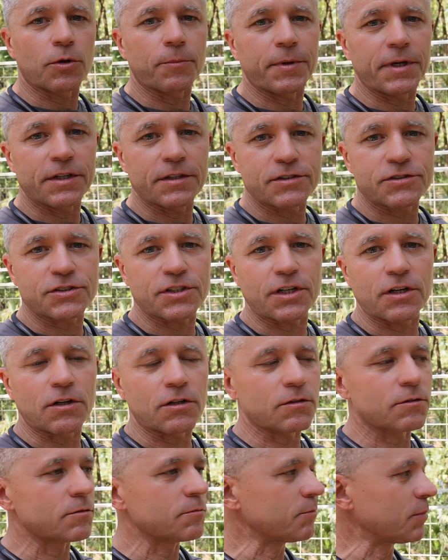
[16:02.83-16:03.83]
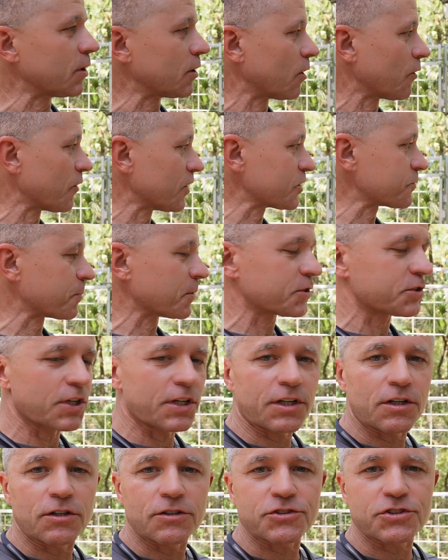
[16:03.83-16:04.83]
to be in the center. But on this
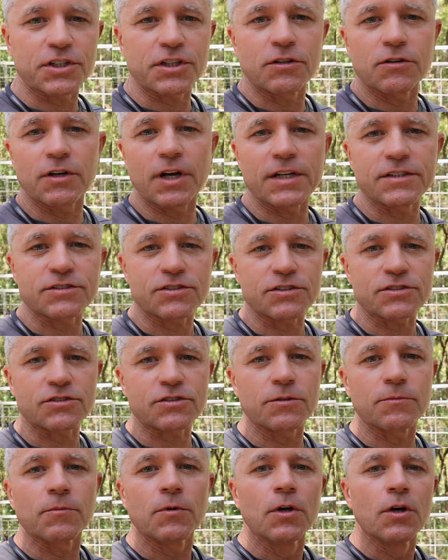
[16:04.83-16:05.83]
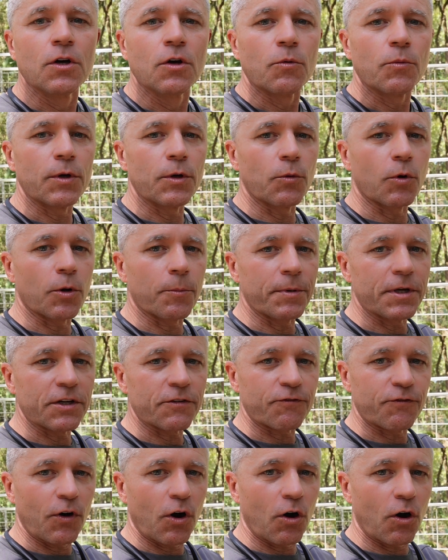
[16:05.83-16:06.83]
particular single gate system, we want to be as
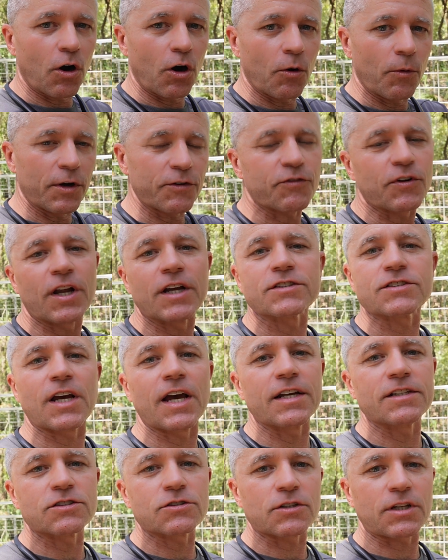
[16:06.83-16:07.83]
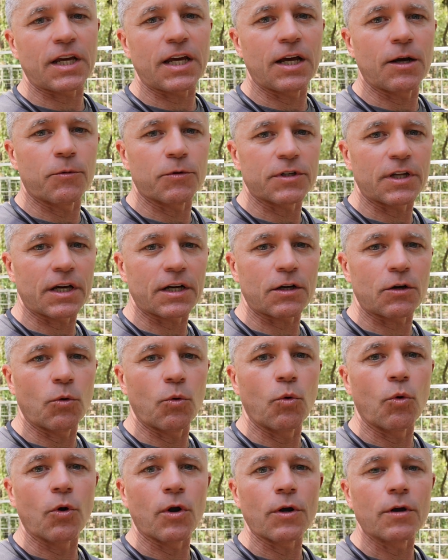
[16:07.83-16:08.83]
far away from that gate as we can with that
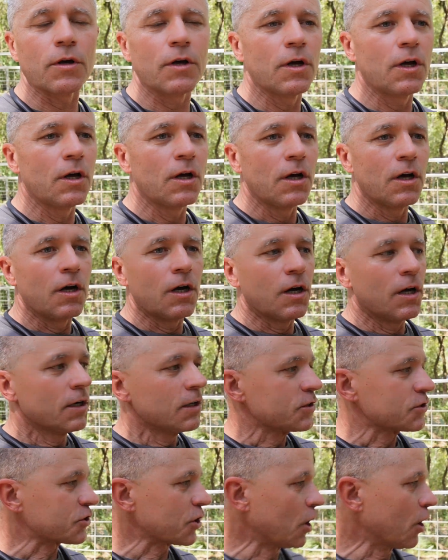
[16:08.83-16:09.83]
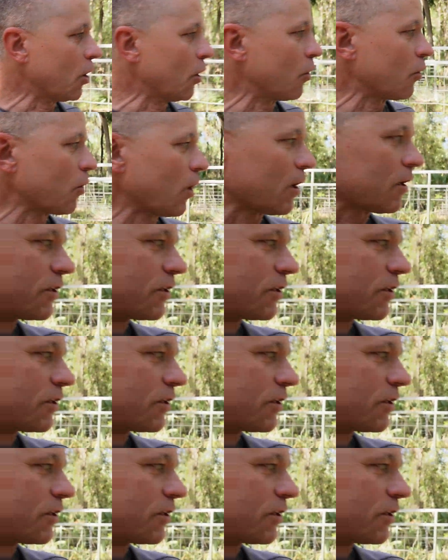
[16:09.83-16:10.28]
corn. So I'll